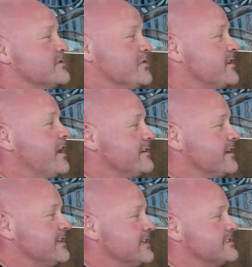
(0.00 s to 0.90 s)
because I don't
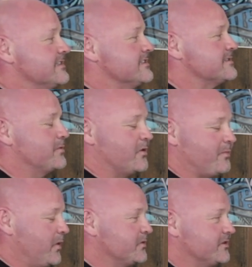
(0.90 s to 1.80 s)
know the answer to this, but I
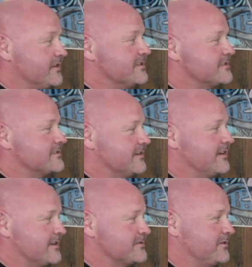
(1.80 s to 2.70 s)
pondered this
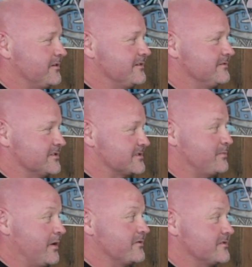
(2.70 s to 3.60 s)
as I just
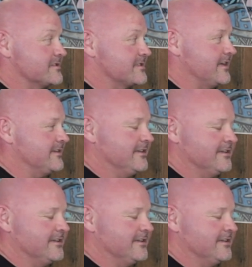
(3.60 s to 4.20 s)
spoke just then.